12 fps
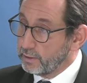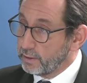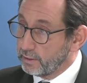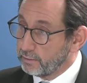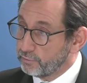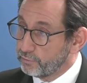
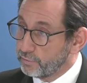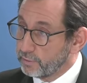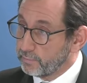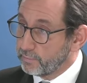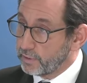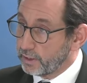of
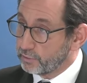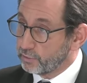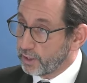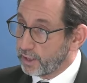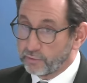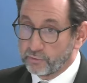Technical
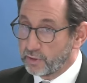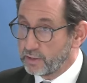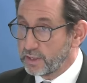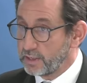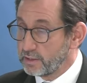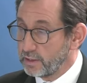Guidance Note
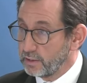18